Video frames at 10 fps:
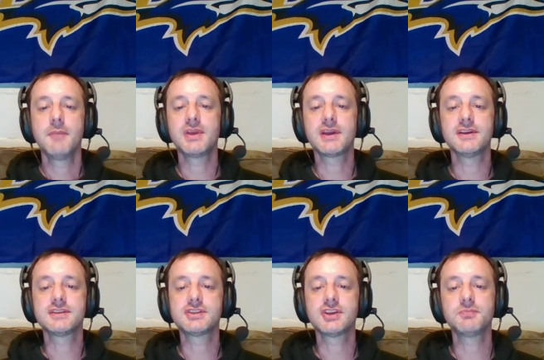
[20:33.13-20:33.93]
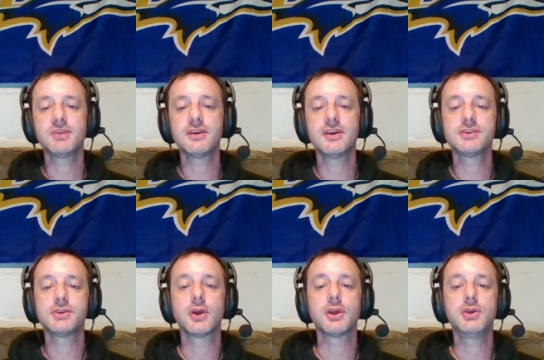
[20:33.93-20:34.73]
because just because
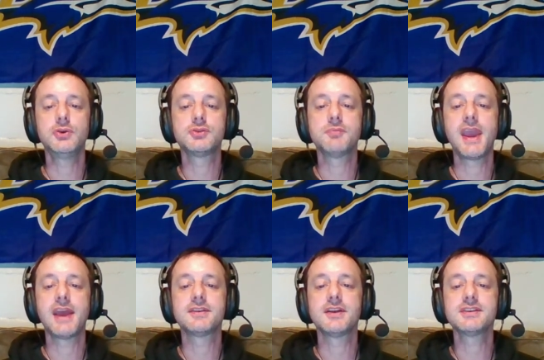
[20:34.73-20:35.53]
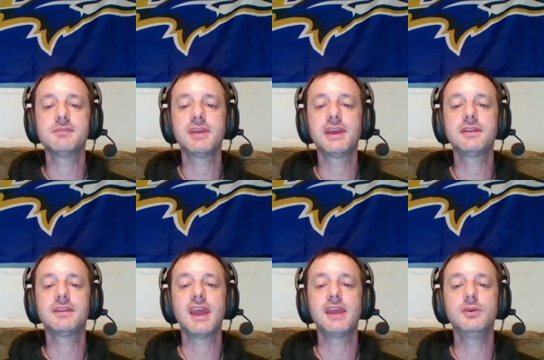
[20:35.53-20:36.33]
you're a huge man doesn't mean
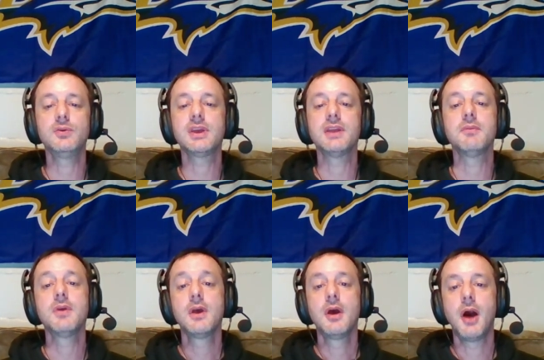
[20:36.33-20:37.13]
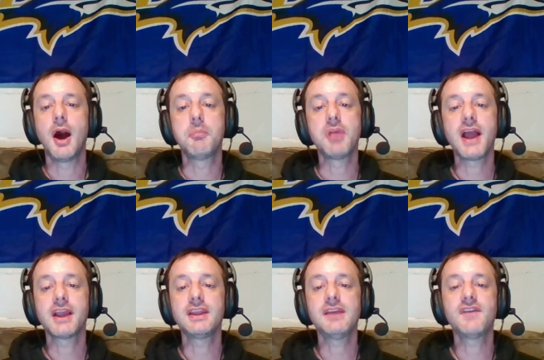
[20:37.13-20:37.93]
that you can uh, block
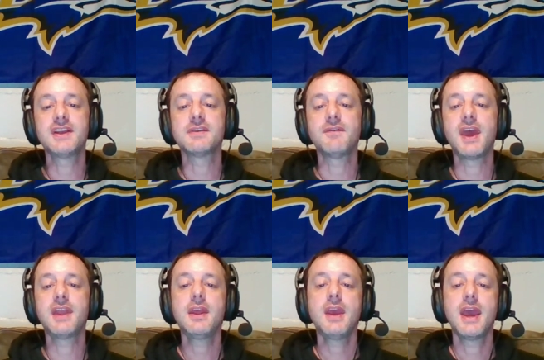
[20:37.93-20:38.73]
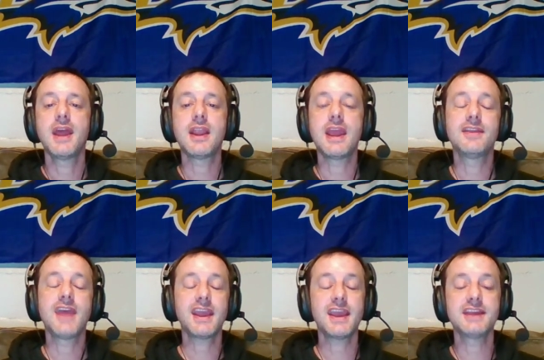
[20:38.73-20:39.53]
a defensive end, and in
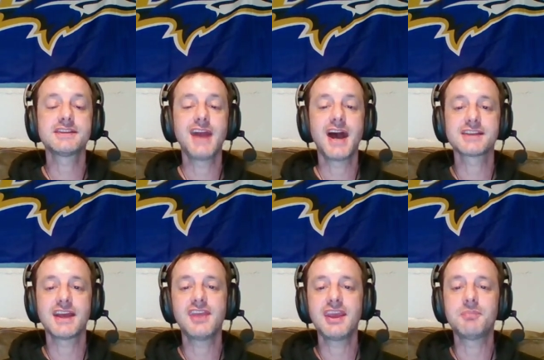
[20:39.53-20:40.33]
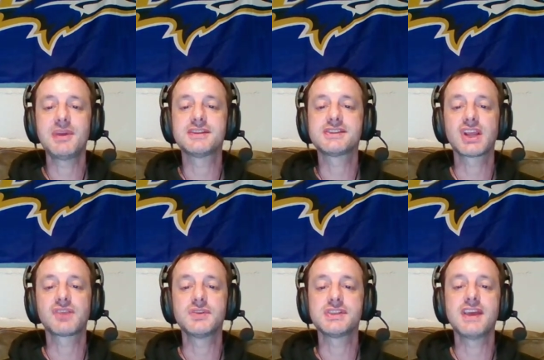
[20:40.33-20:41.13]
that case, Knox, I think being six
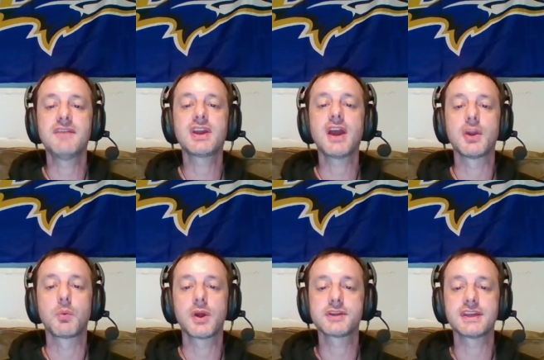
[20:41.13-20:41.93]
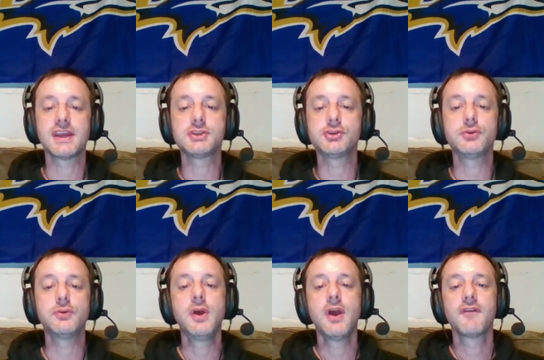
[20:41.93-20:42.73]
foot seven kind of works against
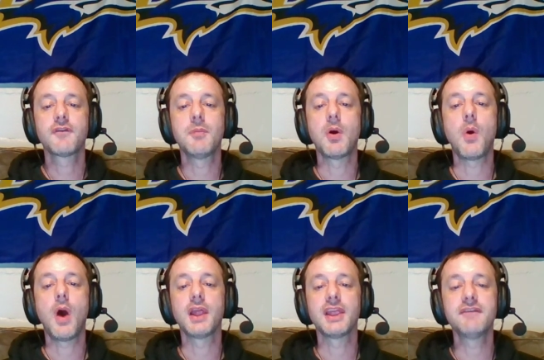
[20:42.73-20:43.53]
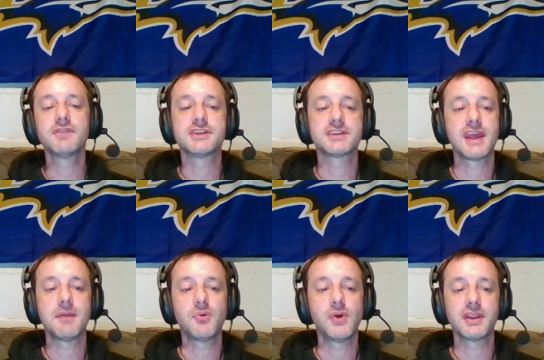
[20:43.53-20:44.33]
you from a, a leverage
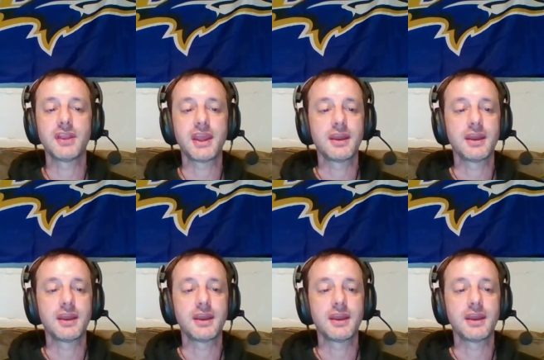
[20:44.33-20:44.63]
standpoint. Like